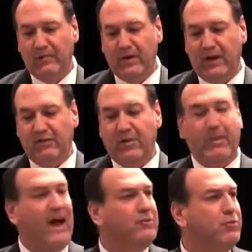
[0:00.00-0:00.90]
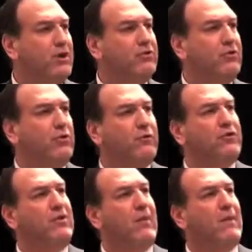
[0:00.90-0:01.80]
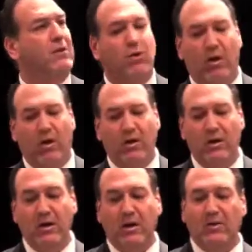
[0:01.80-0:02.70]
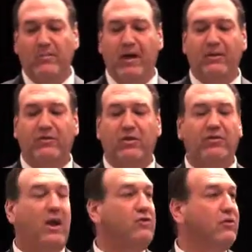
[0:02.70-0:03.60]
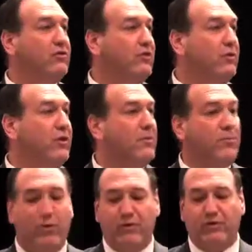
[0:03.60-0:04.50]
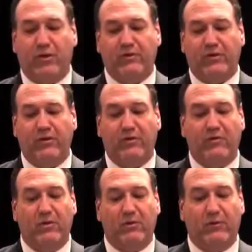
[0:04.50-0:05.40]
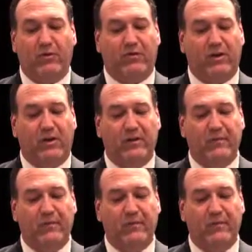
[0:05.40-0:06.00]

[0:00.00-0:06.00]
He's the past president of the University of Miami Law Alumni Association and served on the Board of Trustees of the university.